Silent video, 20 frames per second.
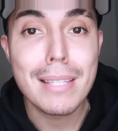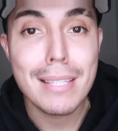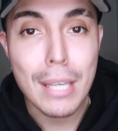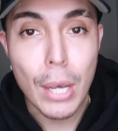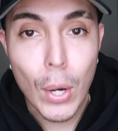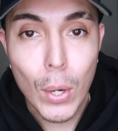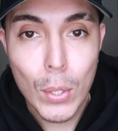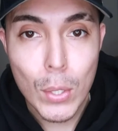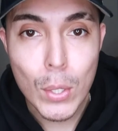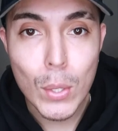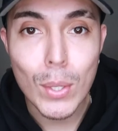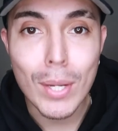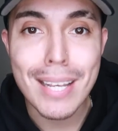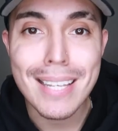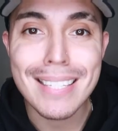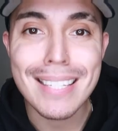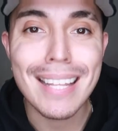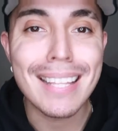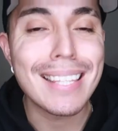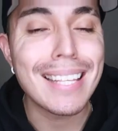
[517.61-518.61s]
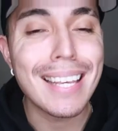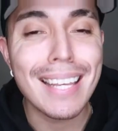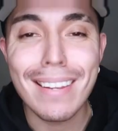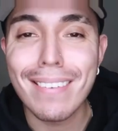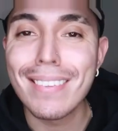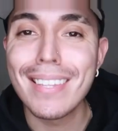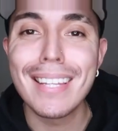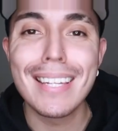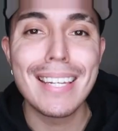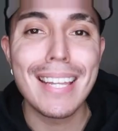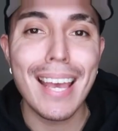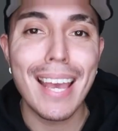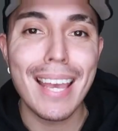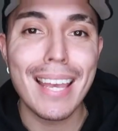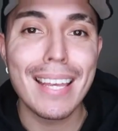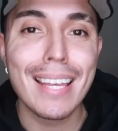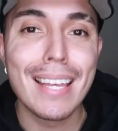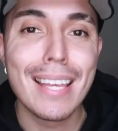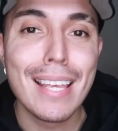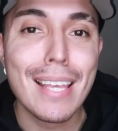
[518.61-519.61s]
tell you because at the end of the
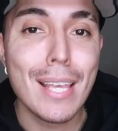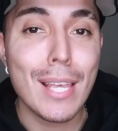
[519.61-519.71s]
day,